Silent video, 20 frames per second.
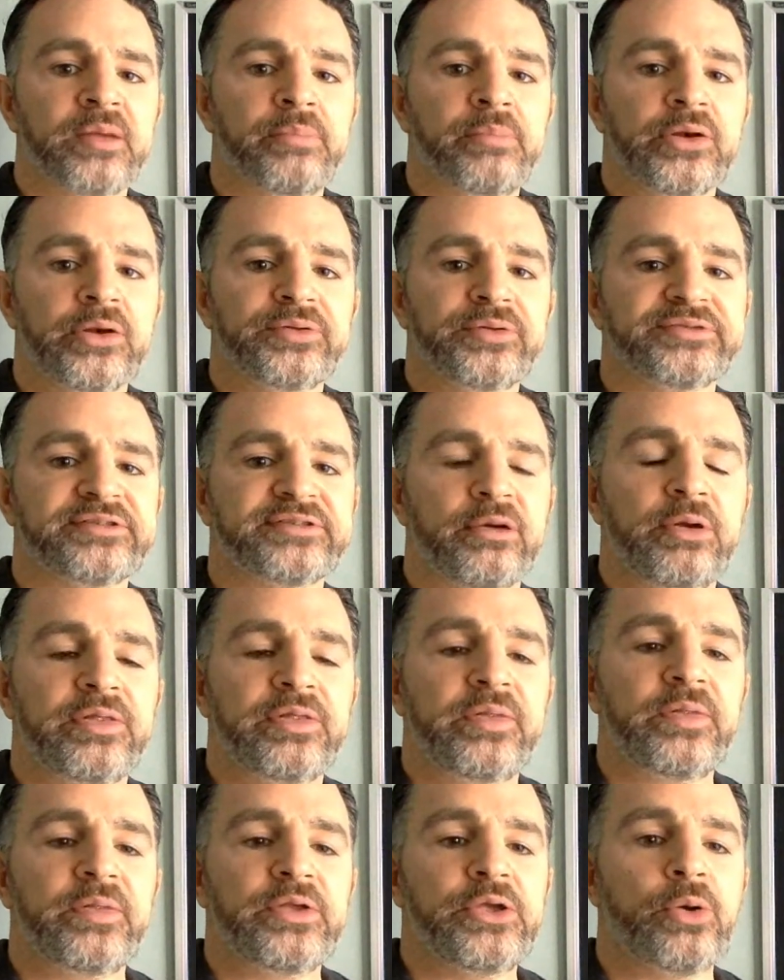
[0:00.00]
but also
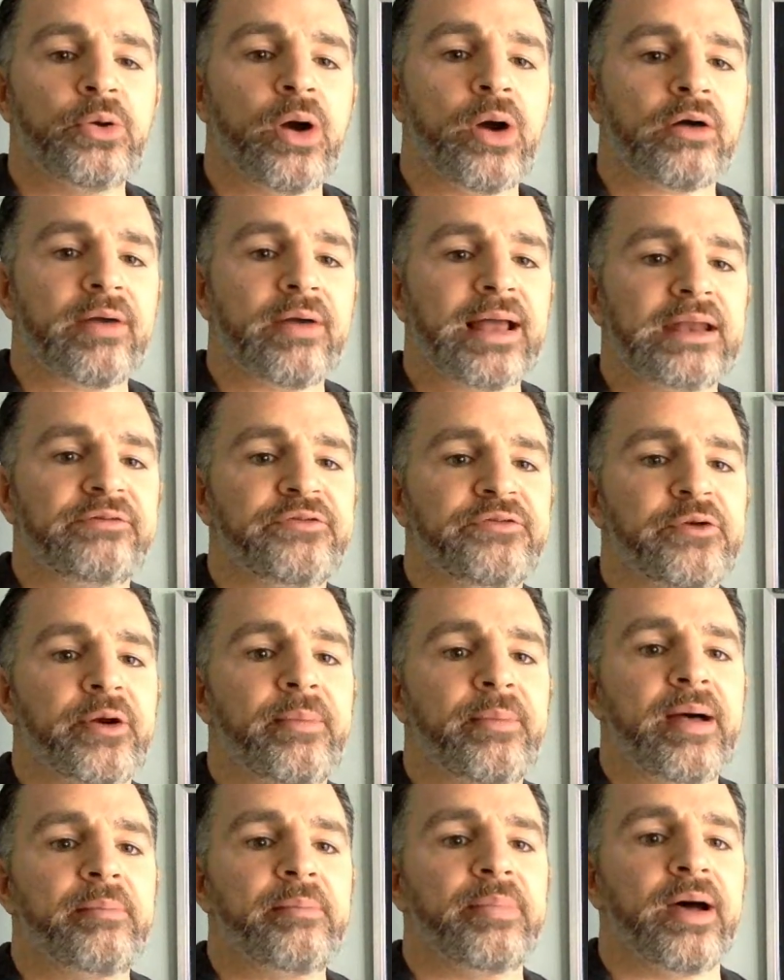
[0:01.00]
within the URL, if you
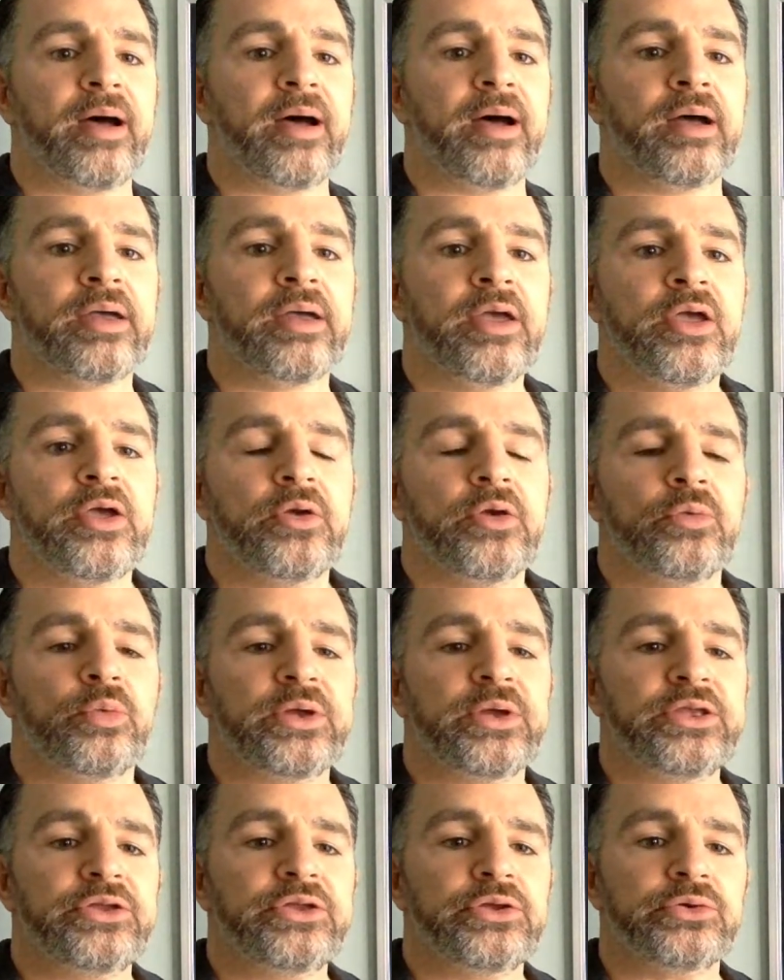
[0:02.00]
remember,
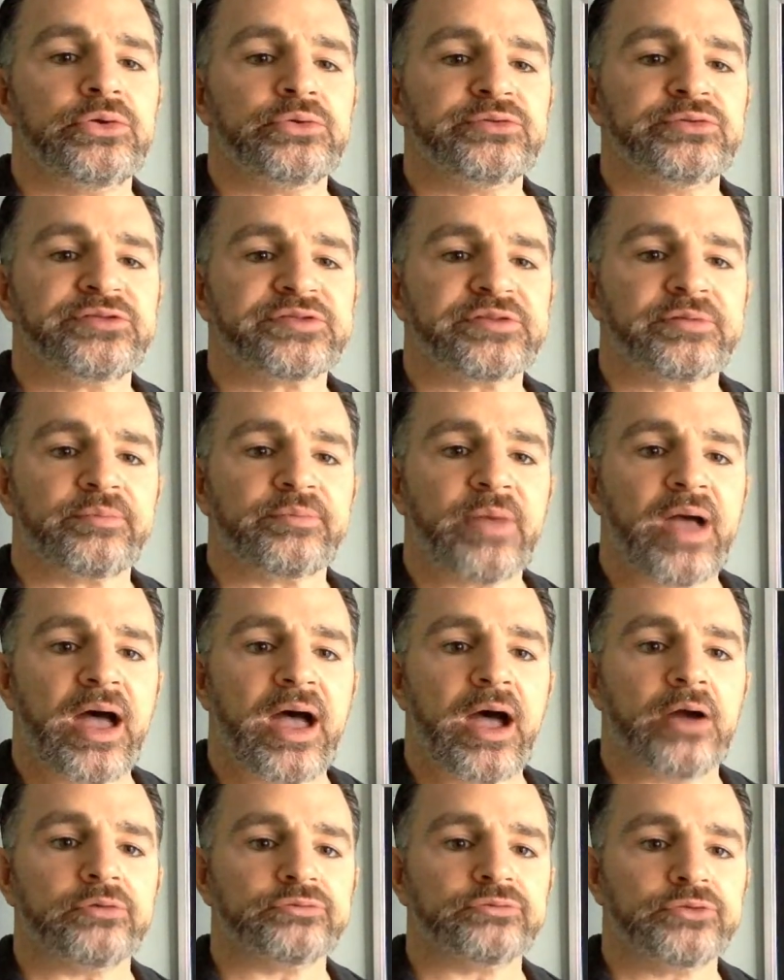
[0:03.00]
we used
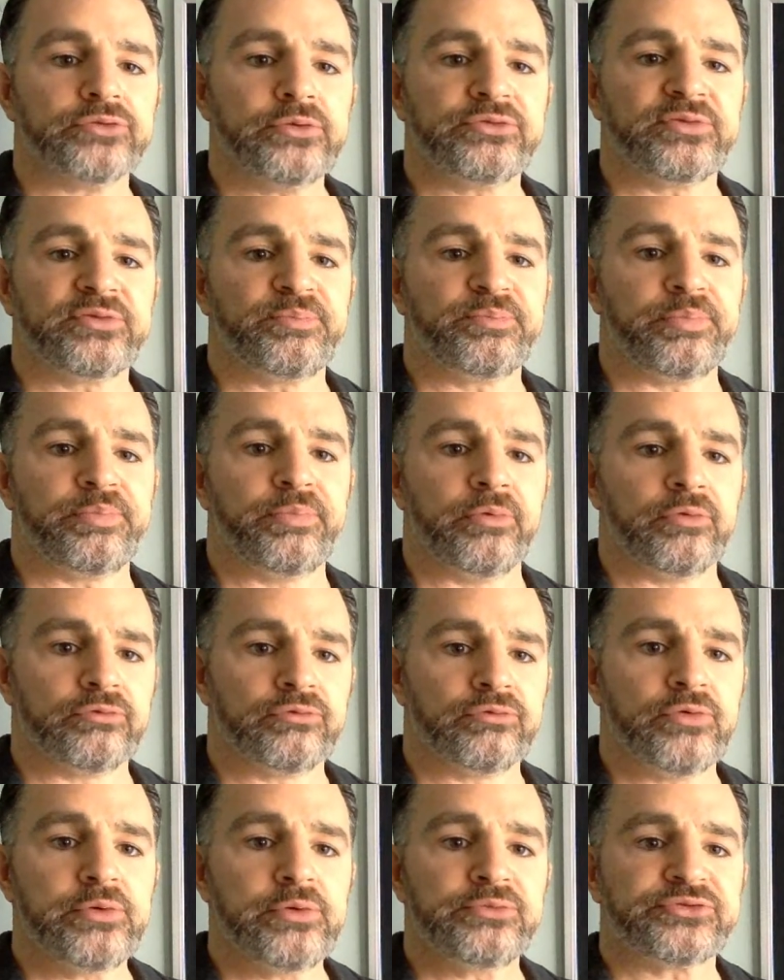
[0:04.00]
root
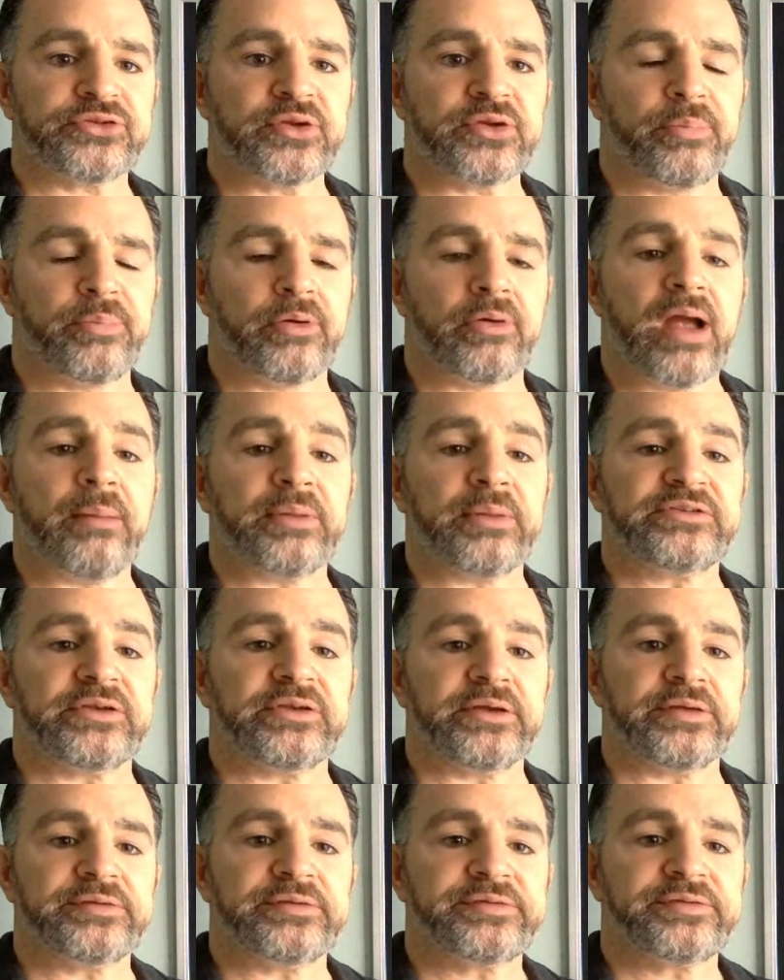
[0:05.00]

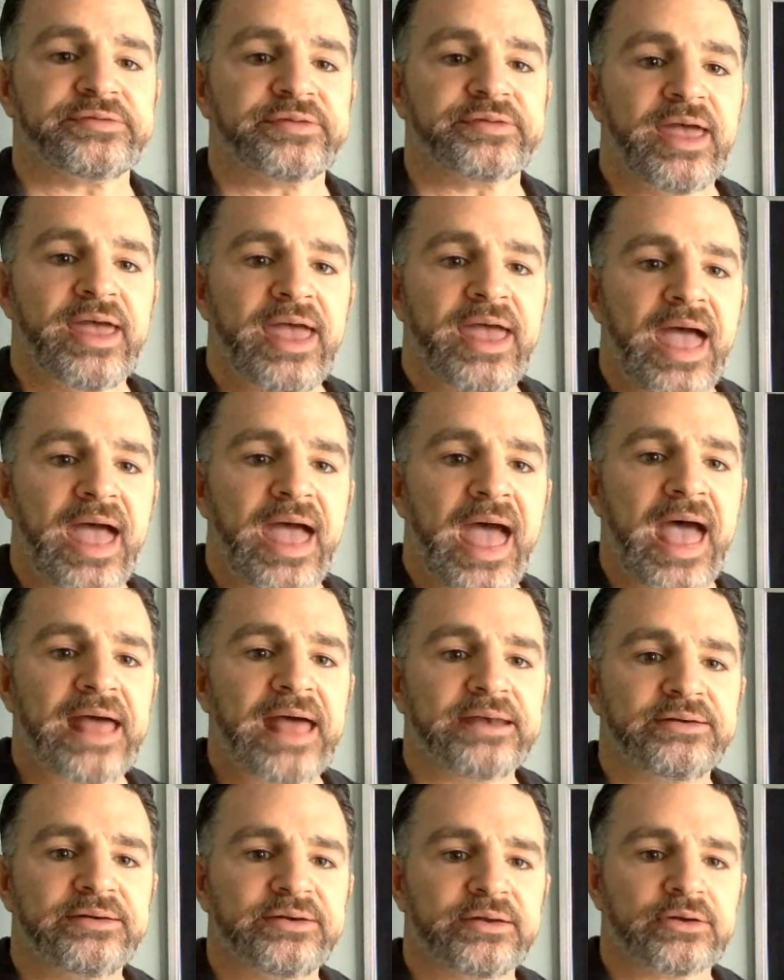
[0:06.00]
parameters
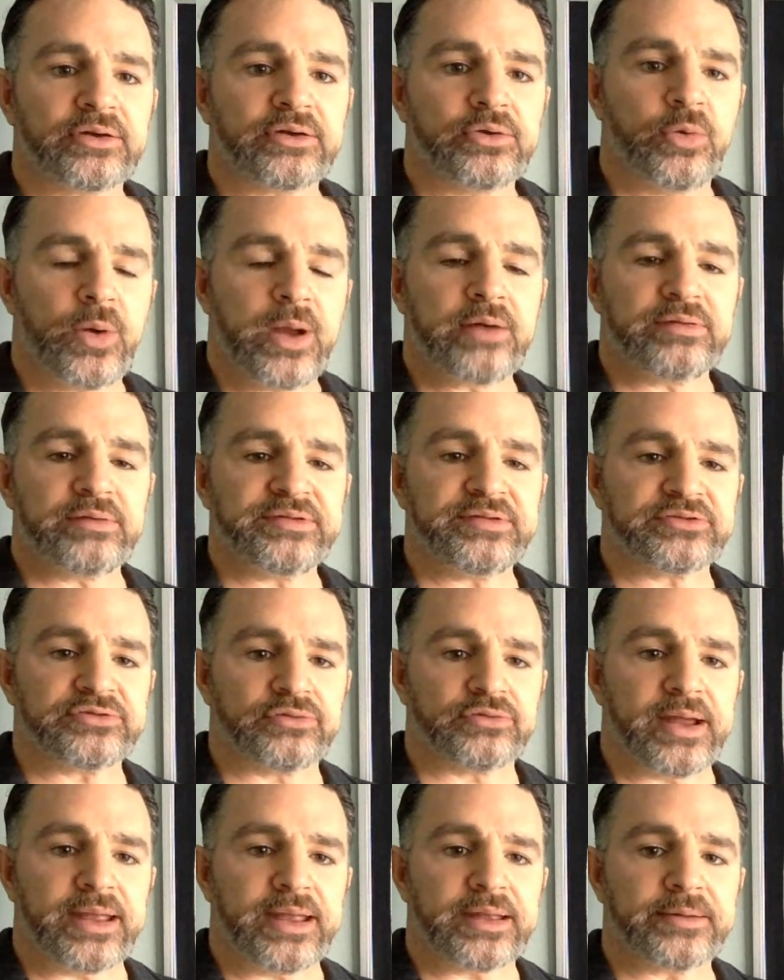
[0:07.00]
and query
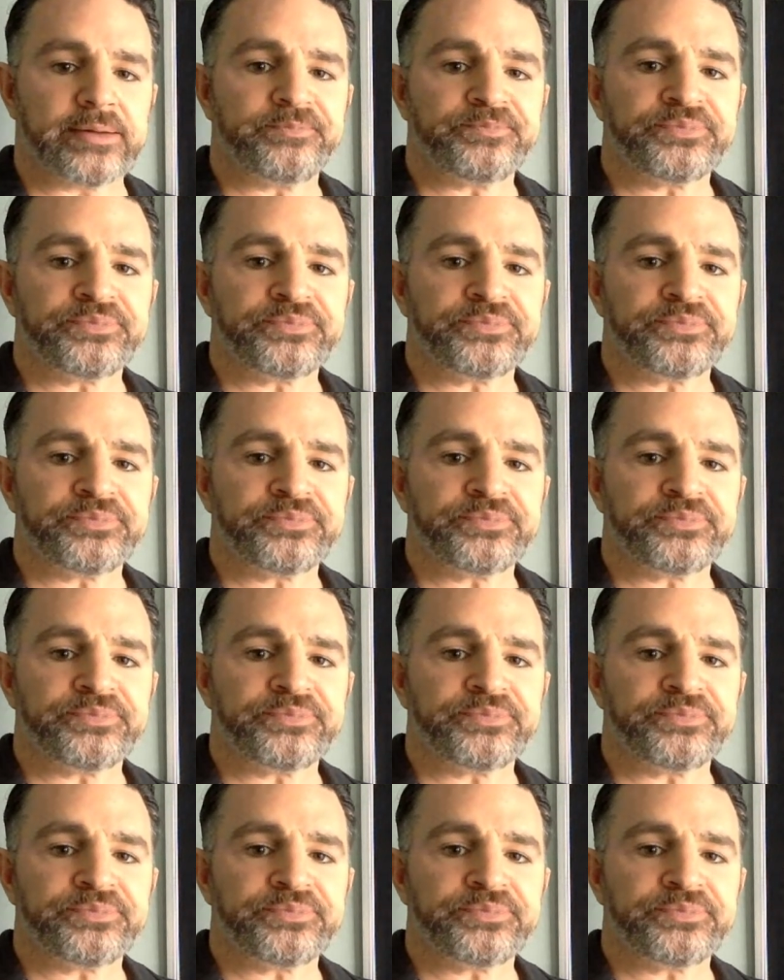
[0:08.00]
string